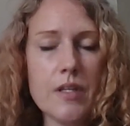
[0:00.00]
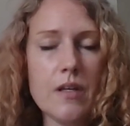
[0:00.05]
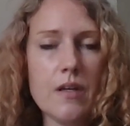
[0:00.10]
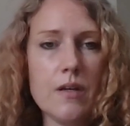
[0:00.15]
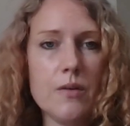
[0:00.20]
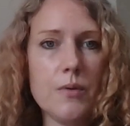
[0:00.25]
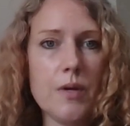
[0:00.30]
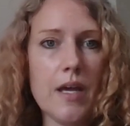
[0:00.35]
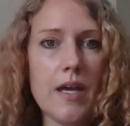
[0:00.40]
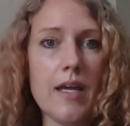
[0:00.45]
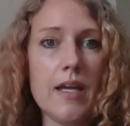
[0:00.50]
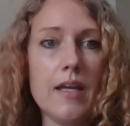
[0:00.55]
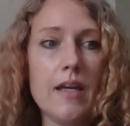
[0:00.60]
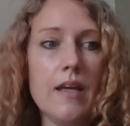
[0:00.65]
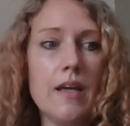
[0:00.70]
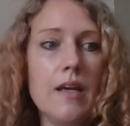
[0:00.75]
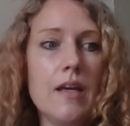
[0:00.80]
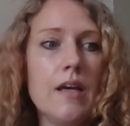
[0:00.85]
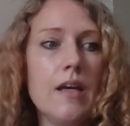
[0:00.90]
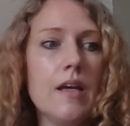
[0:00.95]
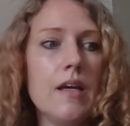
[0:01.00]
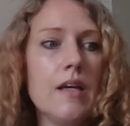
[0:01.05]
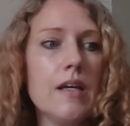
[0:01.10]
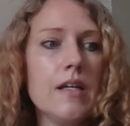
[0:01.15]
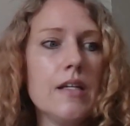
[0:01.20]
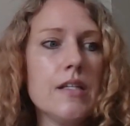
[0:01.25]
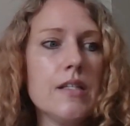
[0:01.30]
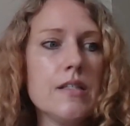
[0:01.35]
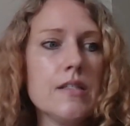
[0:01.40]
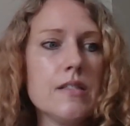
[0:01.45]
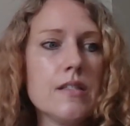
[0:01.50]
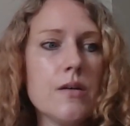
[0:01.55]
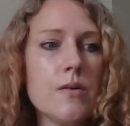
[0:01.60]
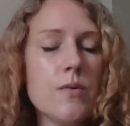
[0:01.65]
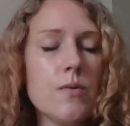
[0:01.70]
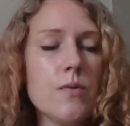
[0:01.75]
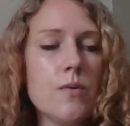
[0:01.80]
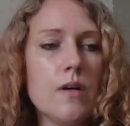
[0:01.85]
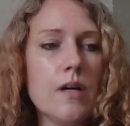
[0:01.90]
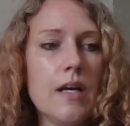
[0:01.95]
Okay,
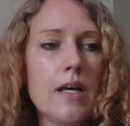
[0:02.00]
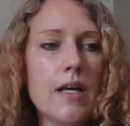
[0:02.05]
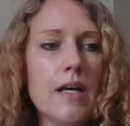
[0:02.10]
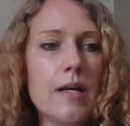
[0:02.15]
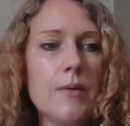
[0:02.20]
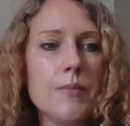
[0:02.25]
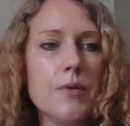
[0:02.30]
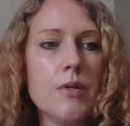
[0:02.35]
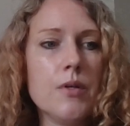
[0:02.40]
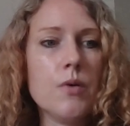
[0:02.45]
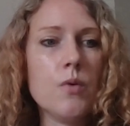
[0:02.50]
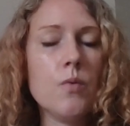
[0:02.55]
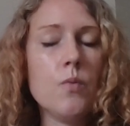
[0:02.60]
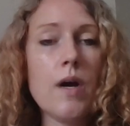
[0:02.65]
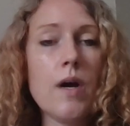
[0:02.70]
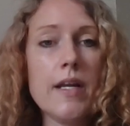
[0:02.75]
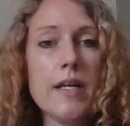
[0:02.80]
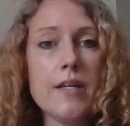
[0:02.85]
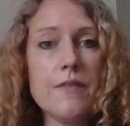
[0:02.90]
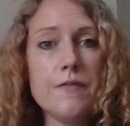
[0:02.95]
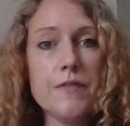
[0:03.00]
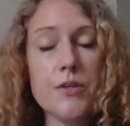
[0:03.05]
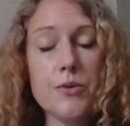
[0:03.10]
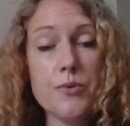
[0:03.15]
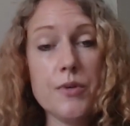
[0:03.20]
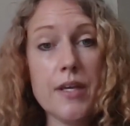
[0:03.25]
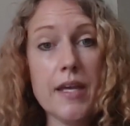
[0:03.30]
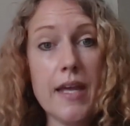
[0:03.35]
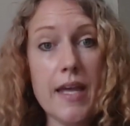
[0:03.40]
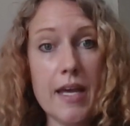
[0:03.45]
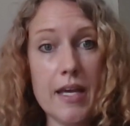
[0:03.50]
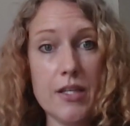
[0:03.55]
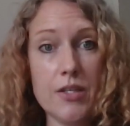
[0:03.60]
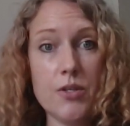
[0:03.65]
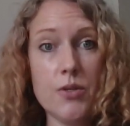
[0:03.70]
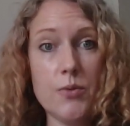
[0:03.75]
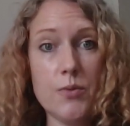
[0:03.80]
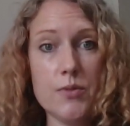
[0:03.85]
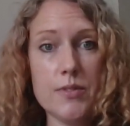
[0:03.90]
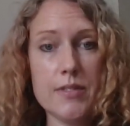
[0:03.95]
so what if you can't
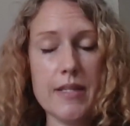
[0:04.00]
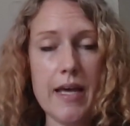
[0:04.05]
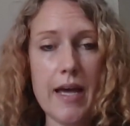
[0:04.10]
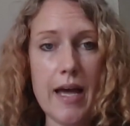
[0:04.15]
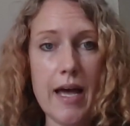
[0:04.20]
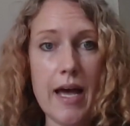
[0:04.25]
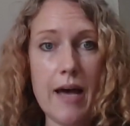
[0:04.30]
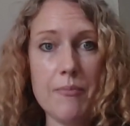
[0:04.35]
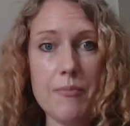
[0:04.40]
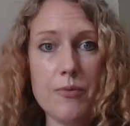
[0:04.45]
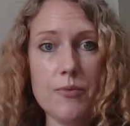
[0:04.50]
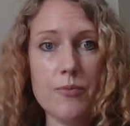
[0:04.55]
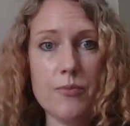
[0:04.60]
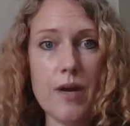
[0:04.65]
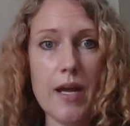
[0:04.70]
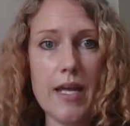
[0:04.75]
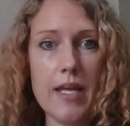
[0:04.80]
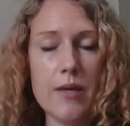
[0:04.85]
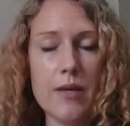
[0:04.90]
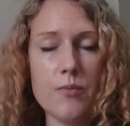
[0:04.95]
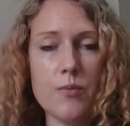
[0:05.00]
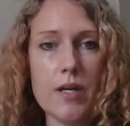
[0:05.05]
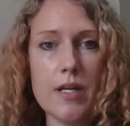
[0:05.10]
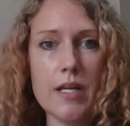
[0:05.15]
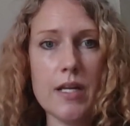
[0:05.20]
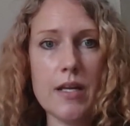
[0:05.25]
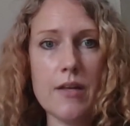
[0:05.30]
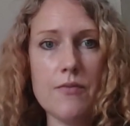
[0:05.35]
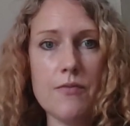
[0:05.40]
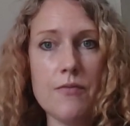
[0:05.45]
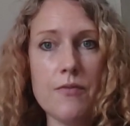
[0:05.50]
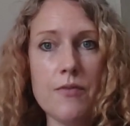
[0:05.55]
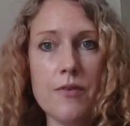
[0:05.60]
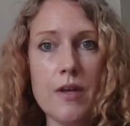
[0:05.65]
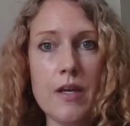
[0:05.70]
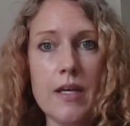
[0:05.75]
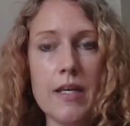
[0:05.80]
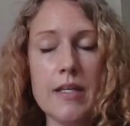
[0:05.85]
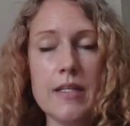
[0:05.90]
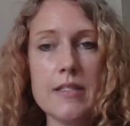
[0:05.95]
use the app, right? What if
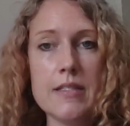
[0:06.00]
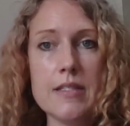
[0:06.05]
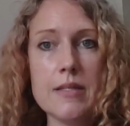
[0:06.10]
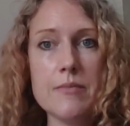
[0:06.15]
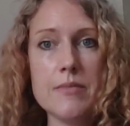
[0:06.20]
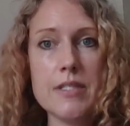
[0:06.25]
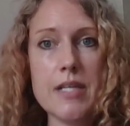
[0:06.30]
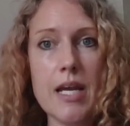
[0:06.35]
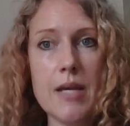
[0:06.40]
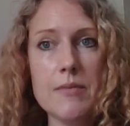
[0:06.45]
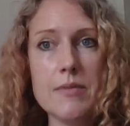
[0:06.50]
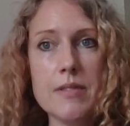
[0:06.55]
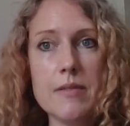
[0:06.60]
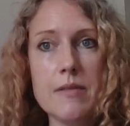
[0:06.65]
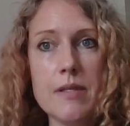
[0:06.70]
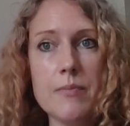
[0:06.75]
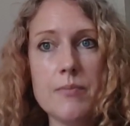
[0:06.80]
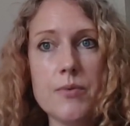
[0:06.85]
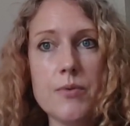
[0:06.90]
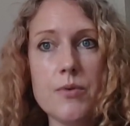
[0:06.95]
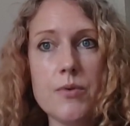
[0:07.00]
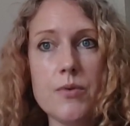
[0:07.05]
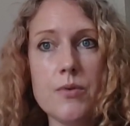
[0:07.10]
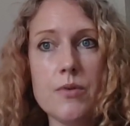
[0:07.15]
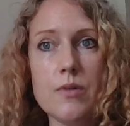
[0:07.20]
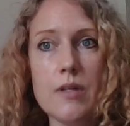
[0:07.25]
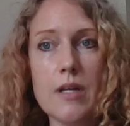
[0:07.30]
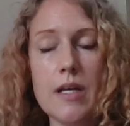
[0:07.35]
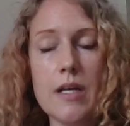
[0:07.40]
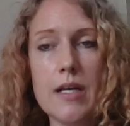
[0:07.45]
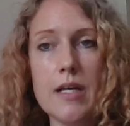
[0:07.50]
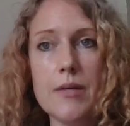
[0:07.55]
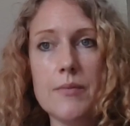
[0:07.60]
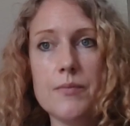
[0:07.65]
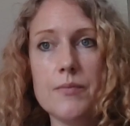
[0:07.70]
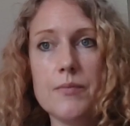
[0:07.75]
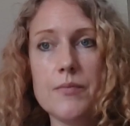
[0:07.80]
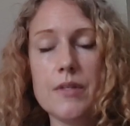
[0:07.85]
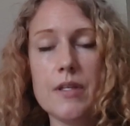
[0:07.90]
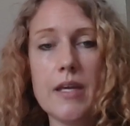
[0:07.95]
sometimes people
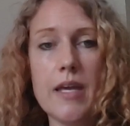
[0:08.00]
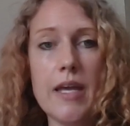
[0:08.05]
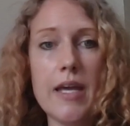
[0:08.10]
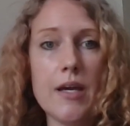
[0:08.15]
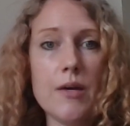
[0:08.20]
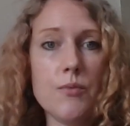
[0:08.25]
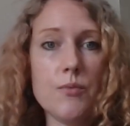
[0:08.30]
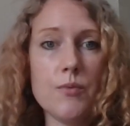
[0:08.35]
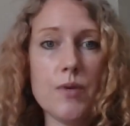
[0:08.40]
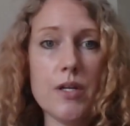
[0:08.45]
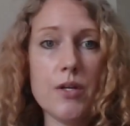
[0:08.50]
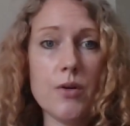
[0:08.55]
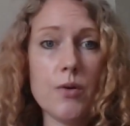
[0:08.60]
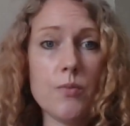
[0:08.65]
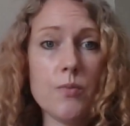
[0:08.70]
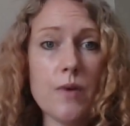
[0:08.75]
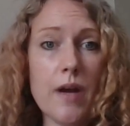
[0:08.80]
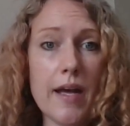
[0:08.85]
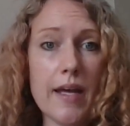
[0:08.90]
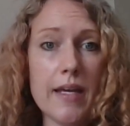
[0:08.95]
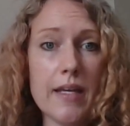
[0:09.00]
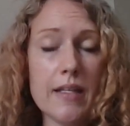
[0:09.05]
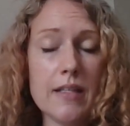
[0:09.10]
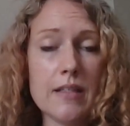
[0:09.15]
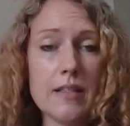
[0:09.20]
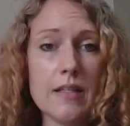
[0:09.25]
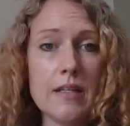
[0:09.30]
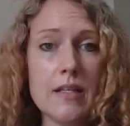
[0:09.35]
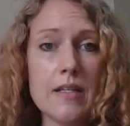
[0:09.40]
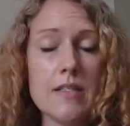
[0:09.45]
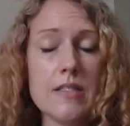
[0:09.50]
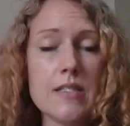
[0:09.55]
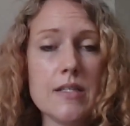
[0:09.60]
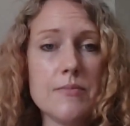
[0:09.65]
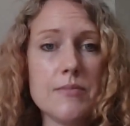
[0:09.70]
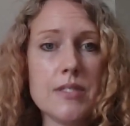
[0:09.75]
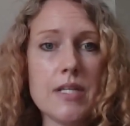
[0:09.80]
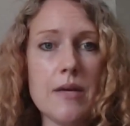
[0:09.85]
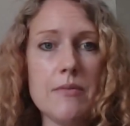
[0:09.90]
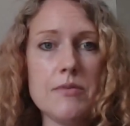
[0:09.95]
can't read or write?
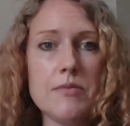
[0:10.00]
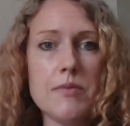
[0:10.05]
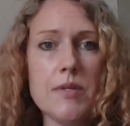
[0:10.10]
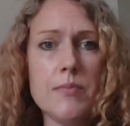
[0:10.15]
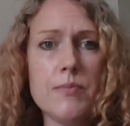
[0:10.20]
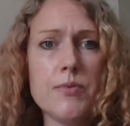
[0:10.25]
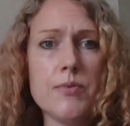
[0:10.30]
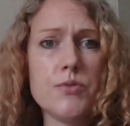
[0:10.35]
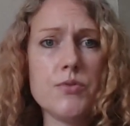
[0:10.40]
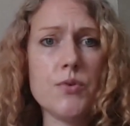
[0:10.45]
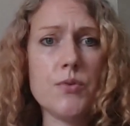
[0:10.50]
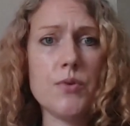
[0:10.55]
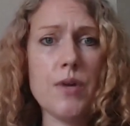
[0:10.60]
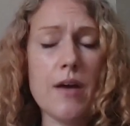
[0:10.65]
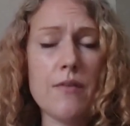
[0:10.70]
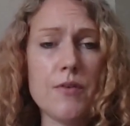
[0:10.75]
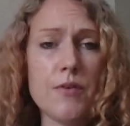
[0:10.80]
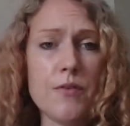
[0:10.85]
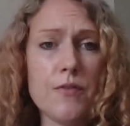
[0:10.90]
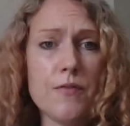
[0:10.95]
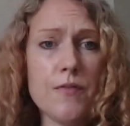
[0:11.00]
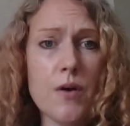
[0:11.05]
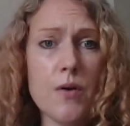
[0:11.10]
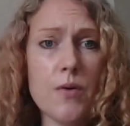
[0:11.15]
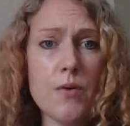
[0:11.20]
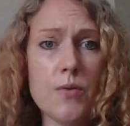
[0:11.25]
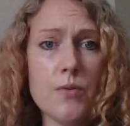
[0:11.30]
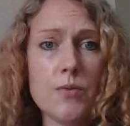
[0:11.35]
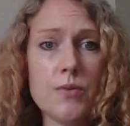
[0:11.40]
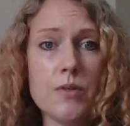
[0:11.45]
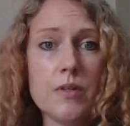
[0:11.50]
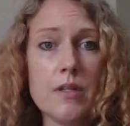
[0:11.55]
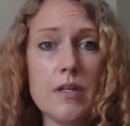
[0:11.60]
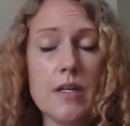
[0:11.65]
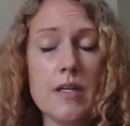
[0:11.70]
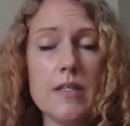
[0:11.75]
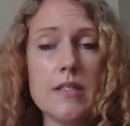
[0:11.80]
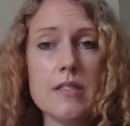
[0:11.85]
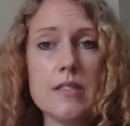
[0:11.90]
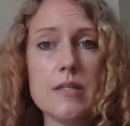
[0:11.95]
Sometimes people don't have a phone.
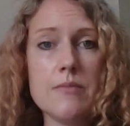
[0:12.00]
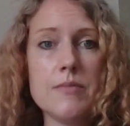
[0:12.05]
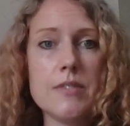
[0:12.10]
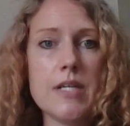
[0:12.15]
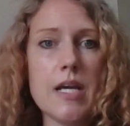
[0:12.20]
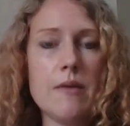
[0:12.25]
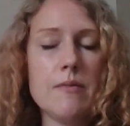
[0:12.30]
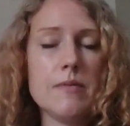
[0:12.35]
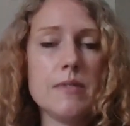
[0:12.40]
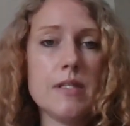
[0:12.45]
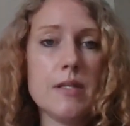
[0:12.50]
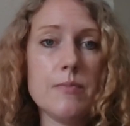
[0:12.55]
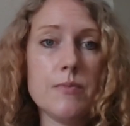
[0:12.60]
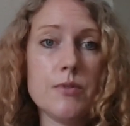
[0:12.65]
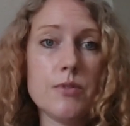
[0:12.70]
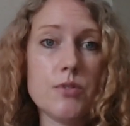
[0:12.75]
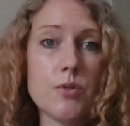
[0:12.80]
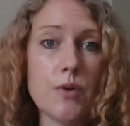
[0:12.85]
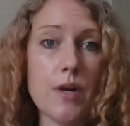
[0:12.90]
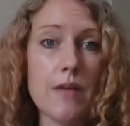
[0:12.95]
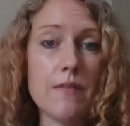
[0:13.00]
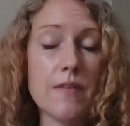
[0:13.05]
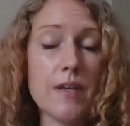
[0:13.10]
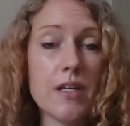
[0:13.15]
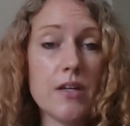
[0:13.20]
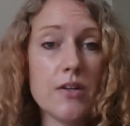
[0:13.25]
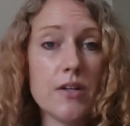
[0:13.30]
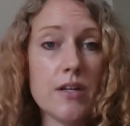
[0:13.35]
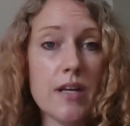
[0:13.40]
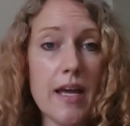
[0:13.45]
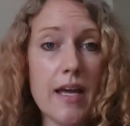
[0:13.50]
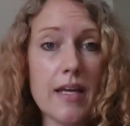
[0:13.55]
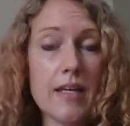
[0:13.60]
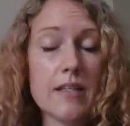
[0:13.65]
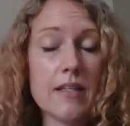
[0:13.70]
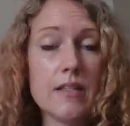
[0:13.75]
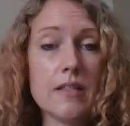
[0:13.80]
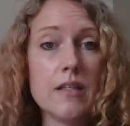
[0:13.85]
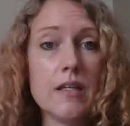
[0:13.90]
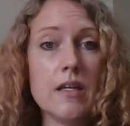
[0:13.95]
Sometimes people don't have internet.
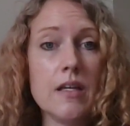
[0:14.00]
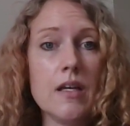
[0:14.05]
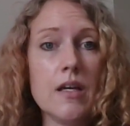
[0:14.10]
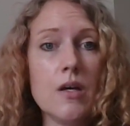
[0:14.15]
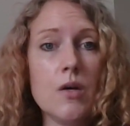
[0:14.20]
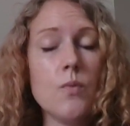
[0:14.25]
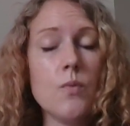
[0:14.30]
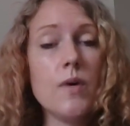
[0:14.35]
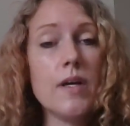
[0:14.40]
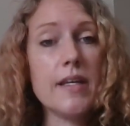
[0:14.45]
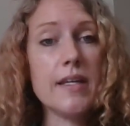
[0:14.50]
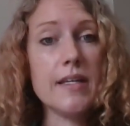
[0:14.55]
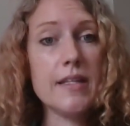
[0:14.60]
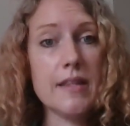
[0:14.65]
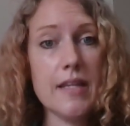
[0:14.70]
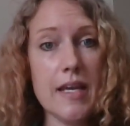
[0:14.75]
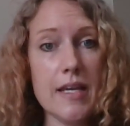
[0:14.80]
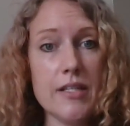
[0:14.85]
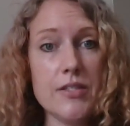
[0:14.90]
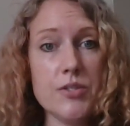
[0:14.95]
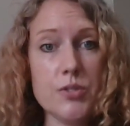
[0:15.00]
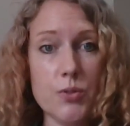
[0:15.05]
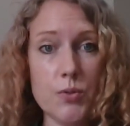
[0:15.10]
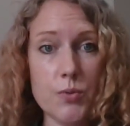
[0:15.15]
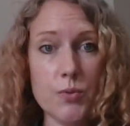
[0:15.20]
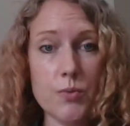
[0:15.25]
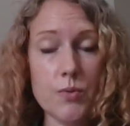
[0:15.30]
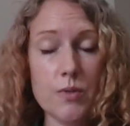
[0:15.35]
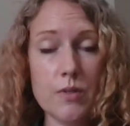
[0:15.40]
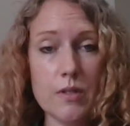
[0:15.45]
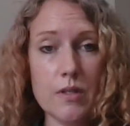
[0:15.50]
What can they do?